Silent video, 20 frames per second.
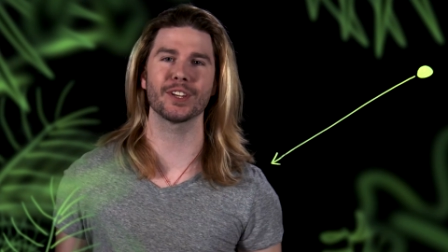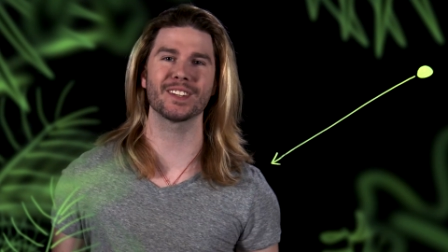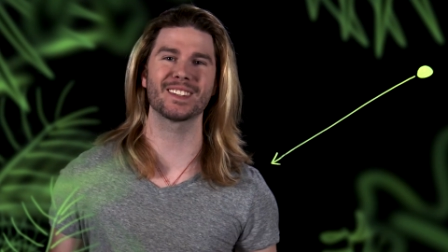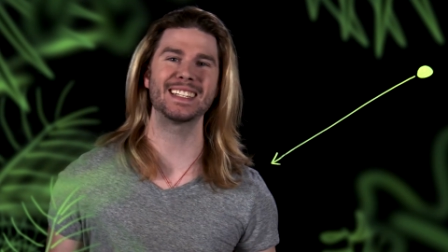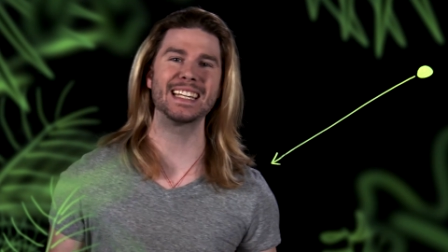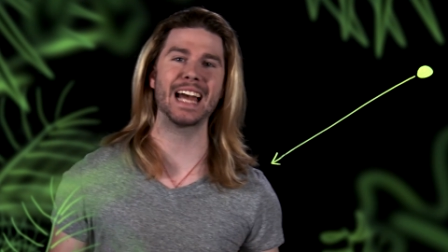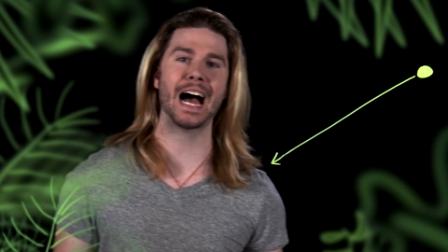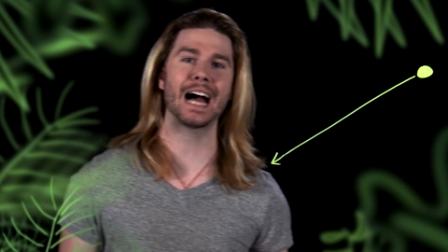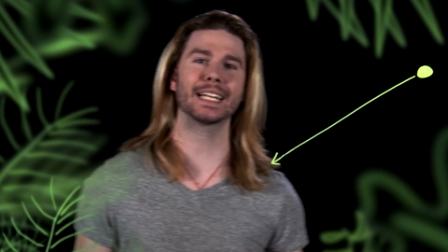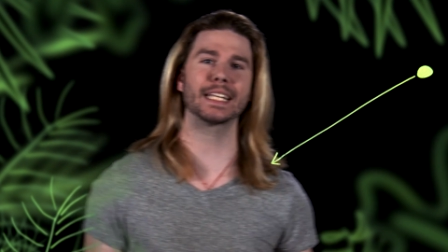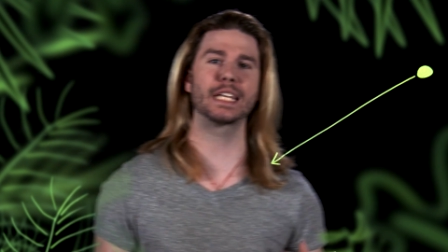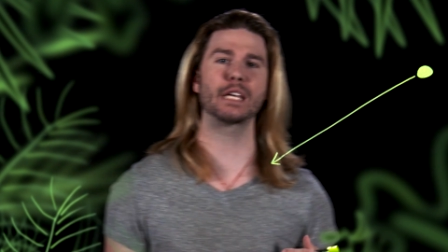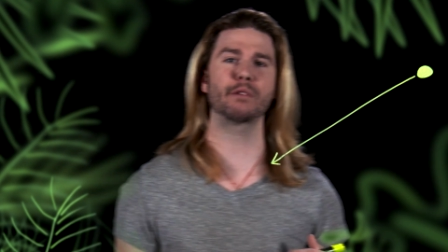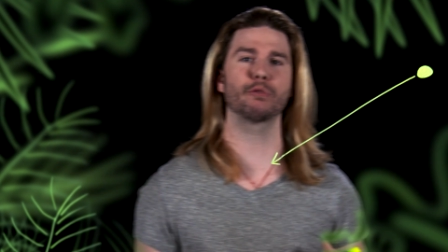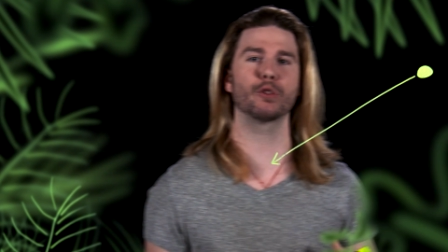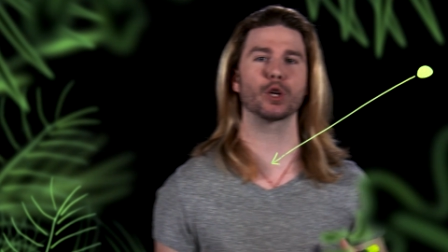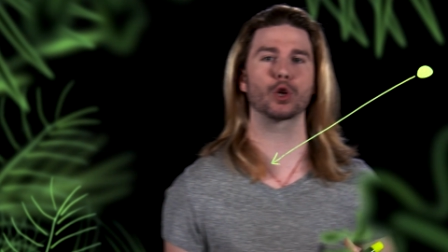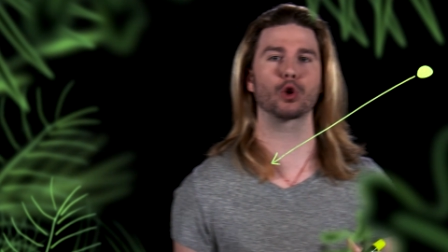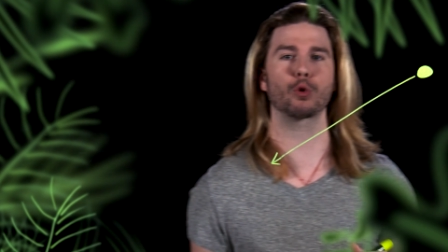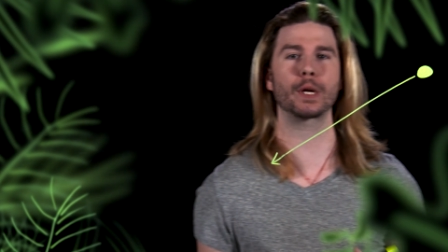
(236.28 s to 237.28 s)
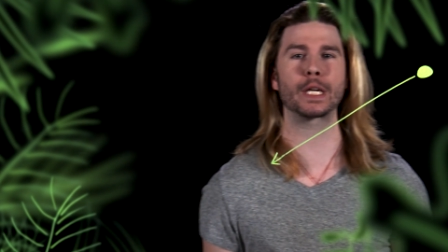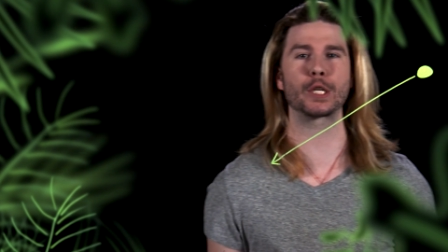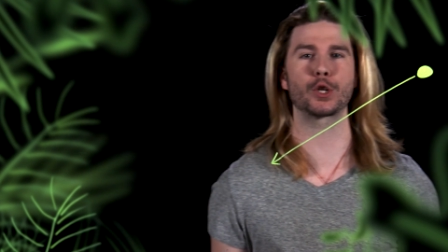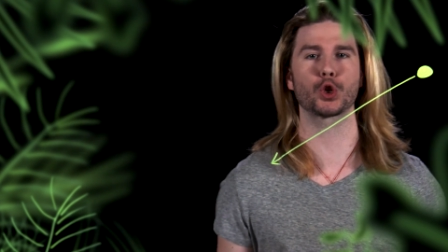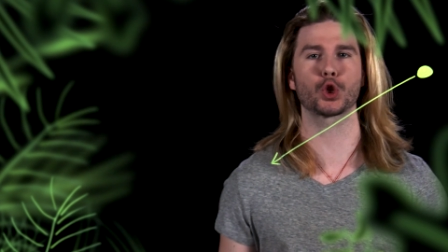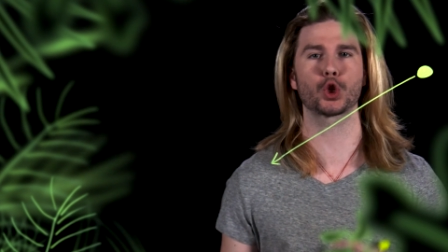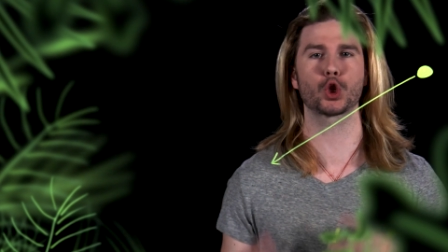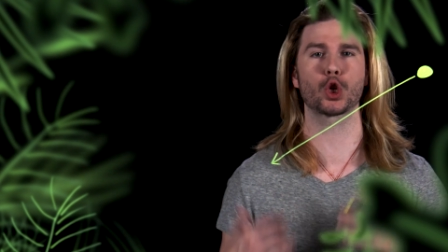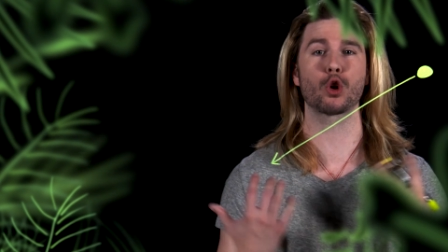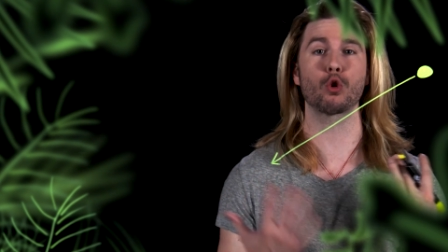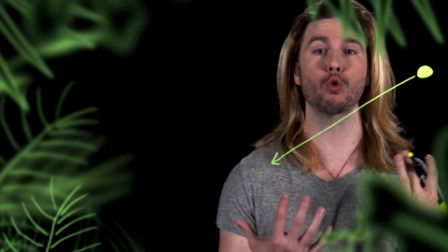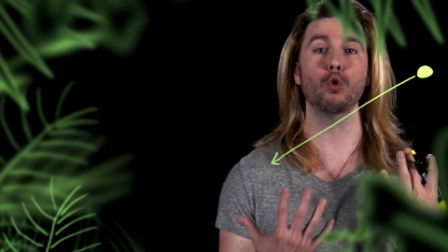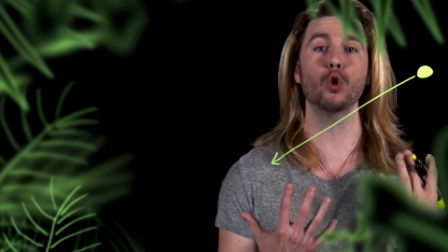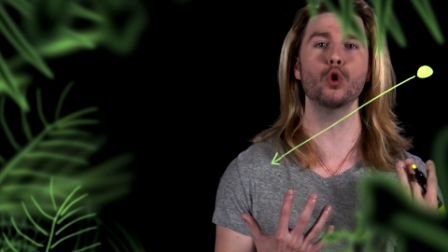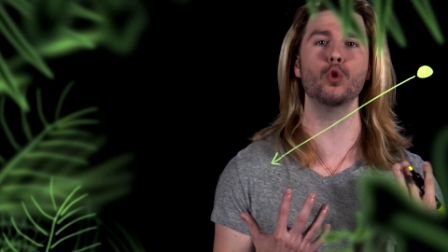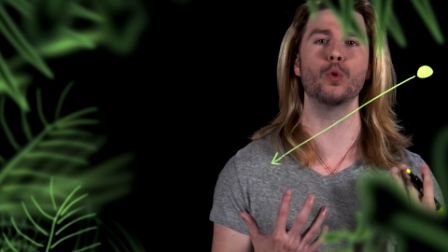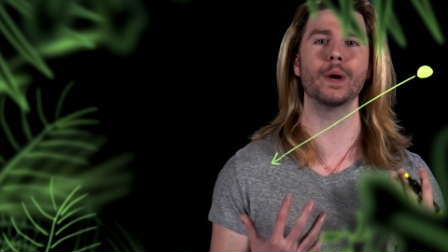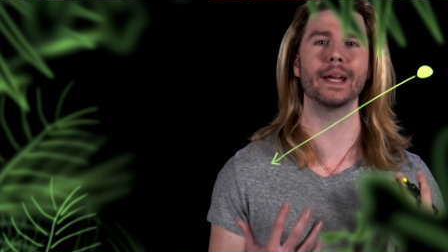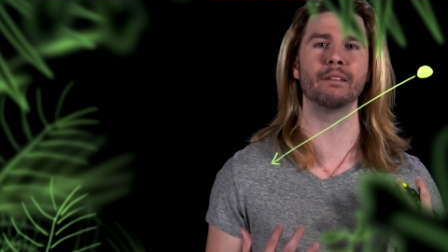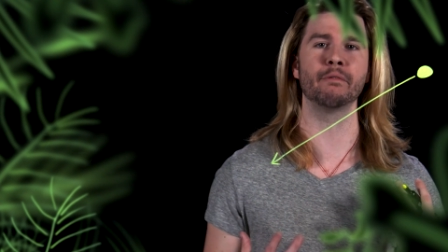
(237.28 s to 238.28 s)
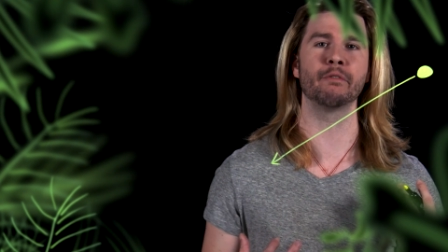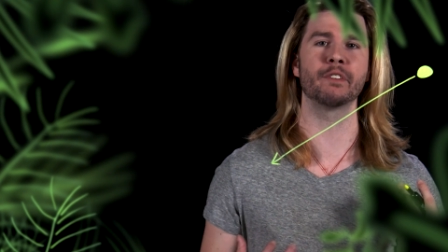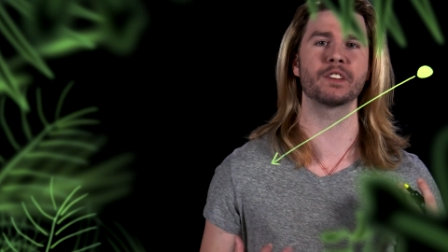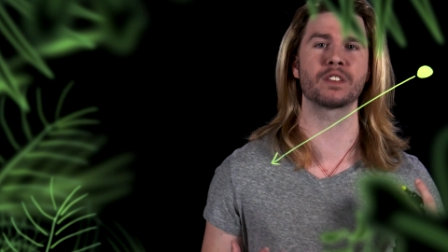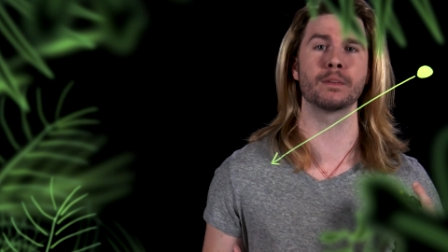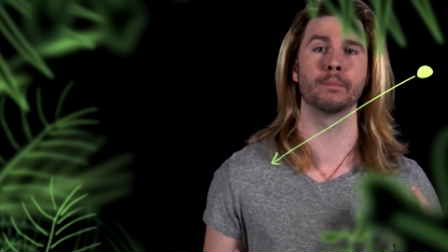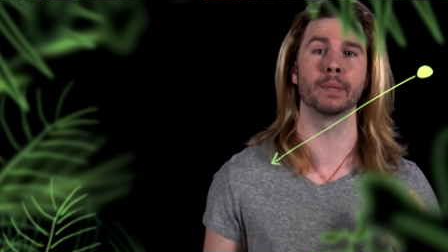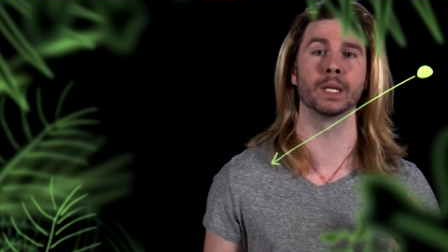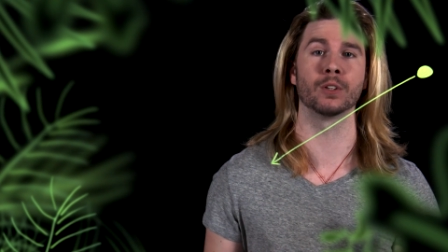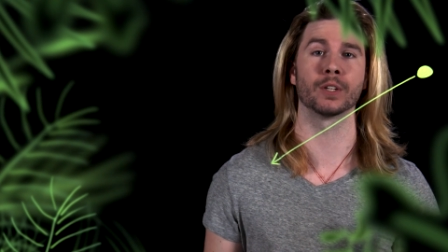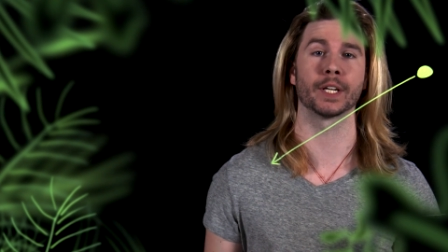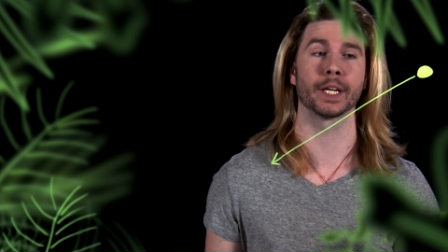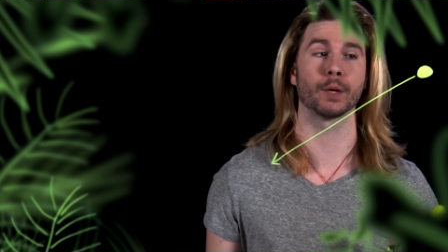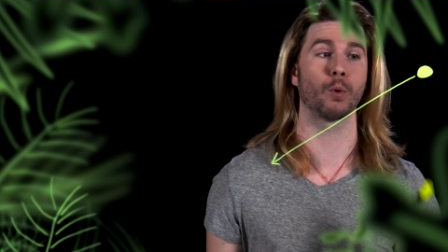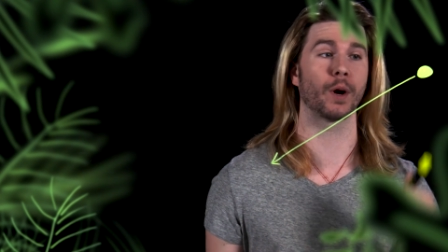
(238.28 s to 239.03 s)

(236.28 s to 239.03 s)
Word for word: does not give the creatures true invisibility,